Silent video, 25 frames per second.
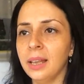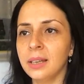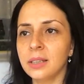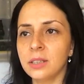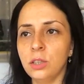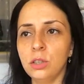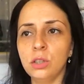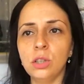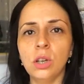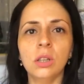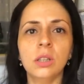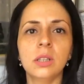
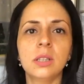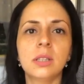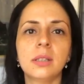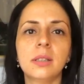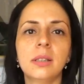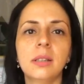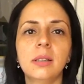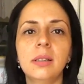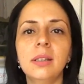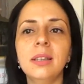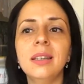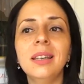and you
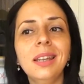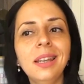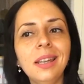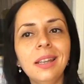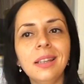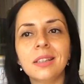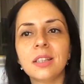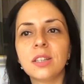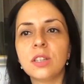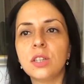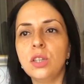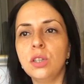don't
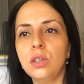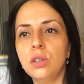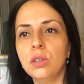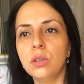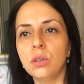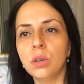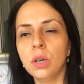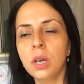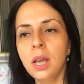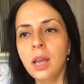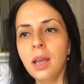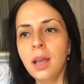need
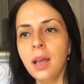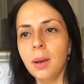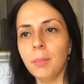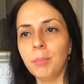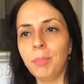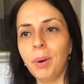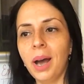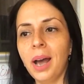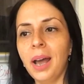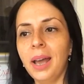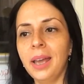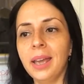to
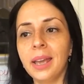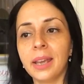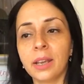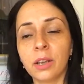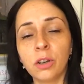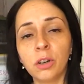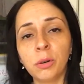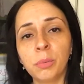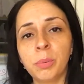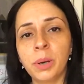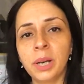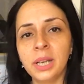buy
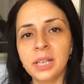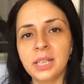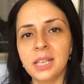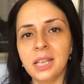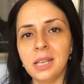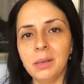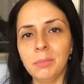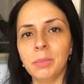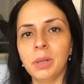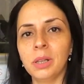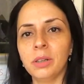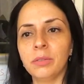a
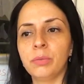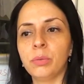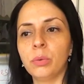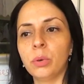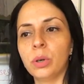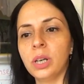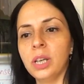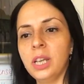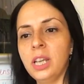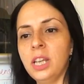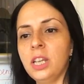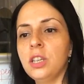corporate email
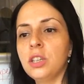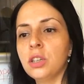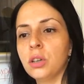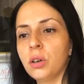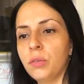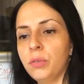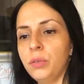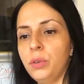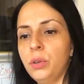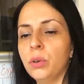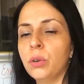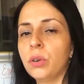for each
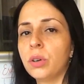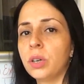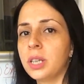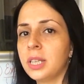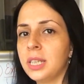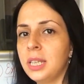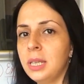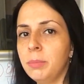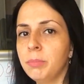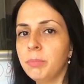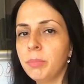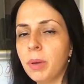of your
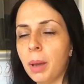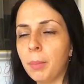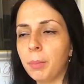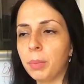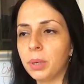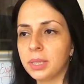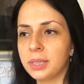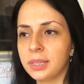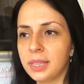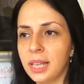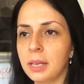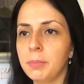team
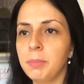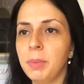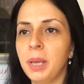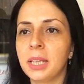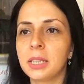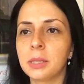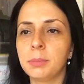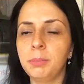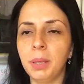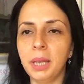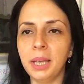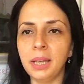members. Let
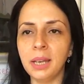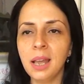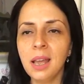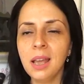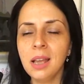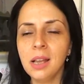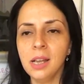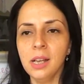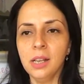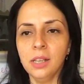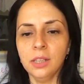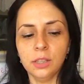me explain.
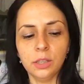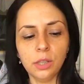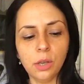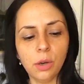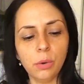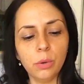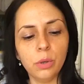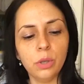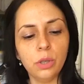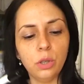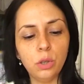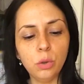
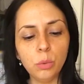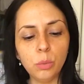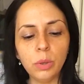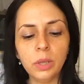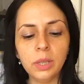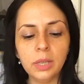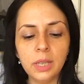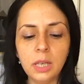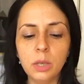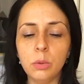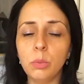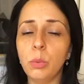So you
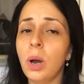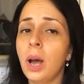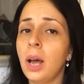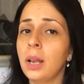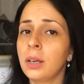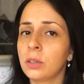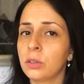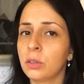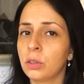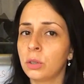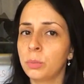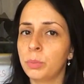will need
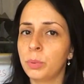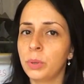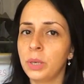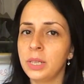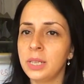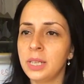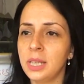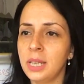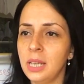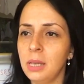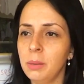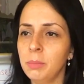one
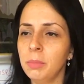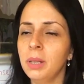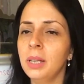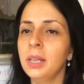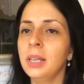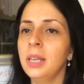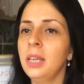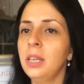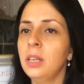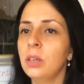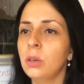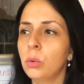corporate
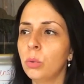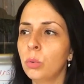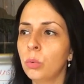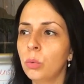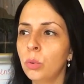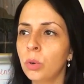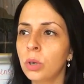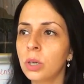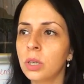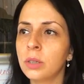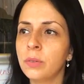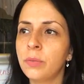email in
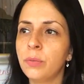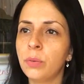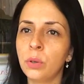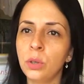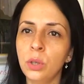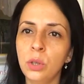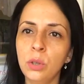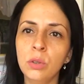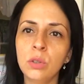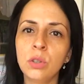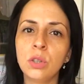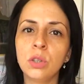order
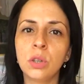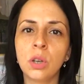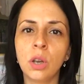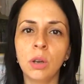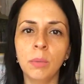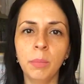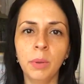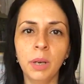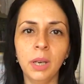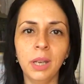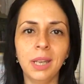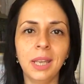for you to
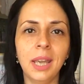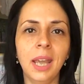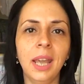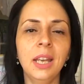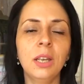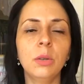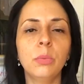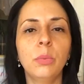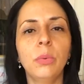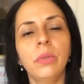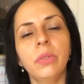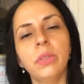
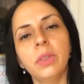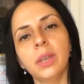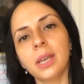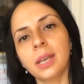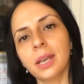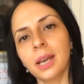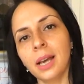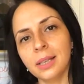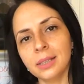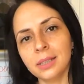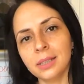communicate with the